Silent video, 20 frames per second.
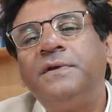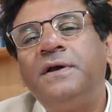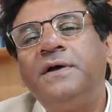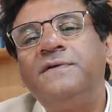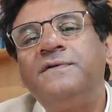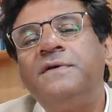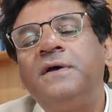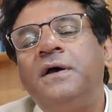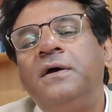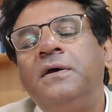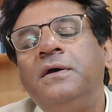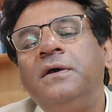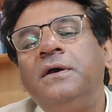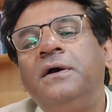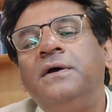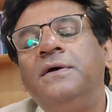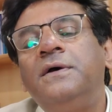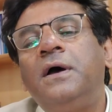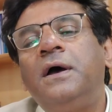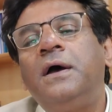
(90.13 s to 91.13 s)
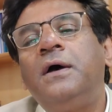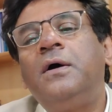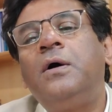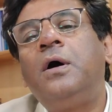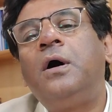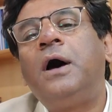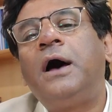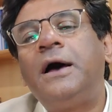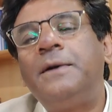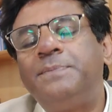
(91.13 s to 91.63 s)
yes, yeah,
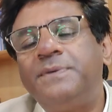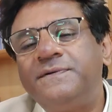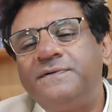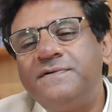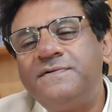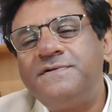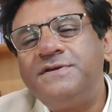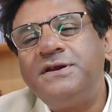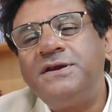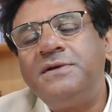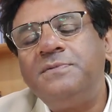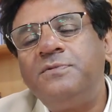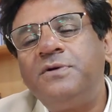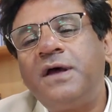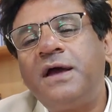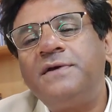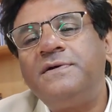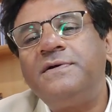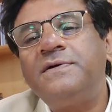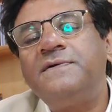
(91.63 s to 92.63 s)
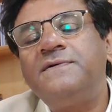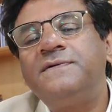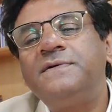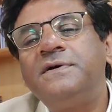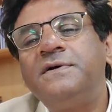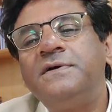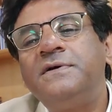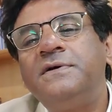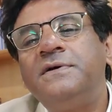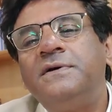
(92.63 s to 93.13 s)
hypersensitive pneumonitis
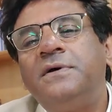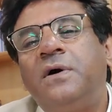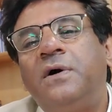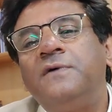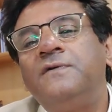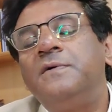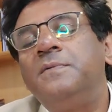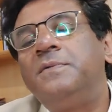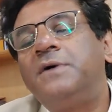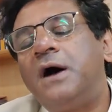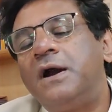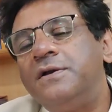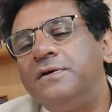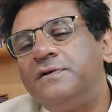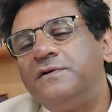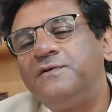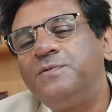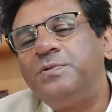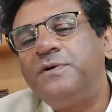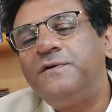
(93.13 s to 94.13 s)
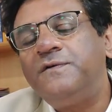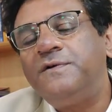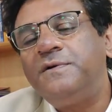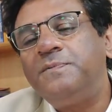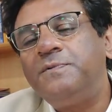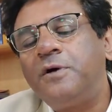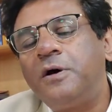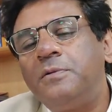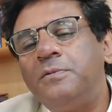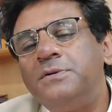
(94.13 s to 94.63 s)
or some cardiorespiratory
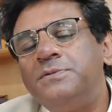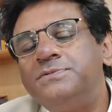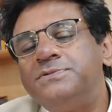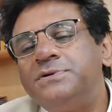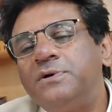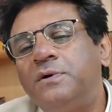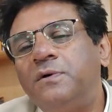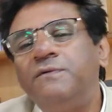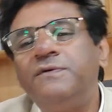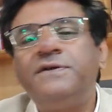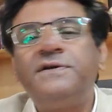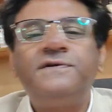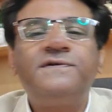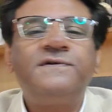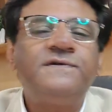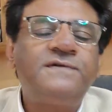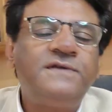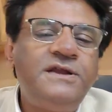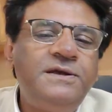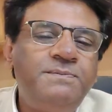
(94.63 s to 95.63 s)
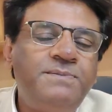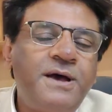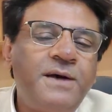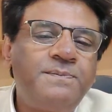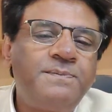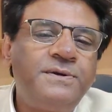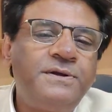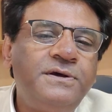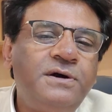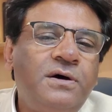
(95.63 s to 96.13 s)
problems, or whether it's a sleep
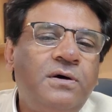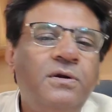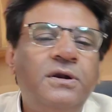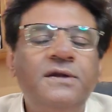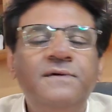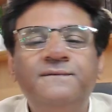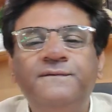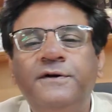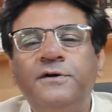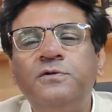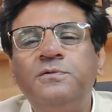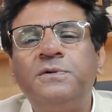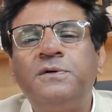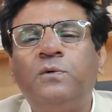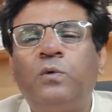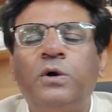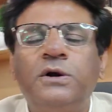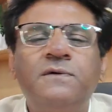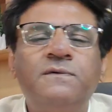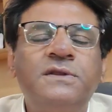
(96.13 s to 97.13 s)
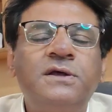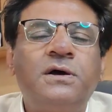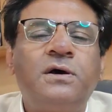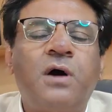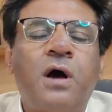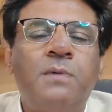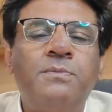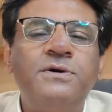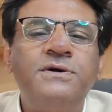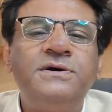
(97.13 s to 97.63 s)
apnea or lymphedema, whatever the
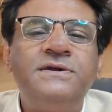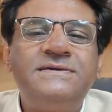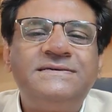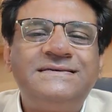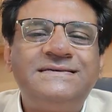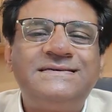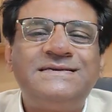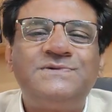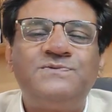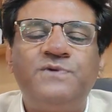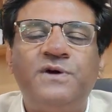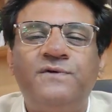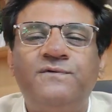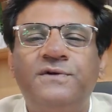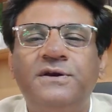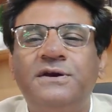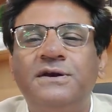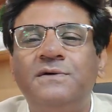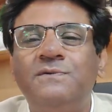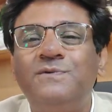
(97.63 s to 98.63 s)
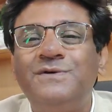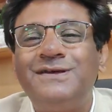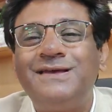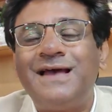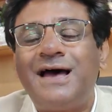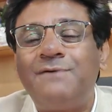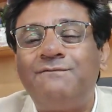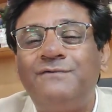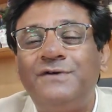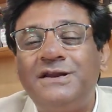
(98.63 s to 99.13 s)
common diseases we are treating,
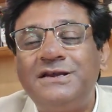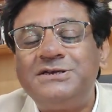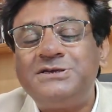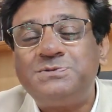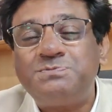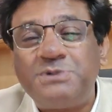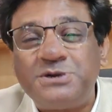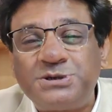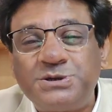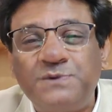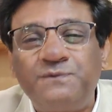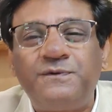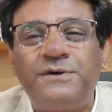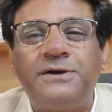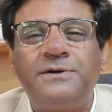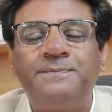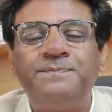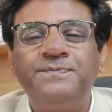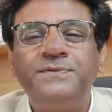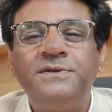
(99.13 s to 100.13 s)
we are very specific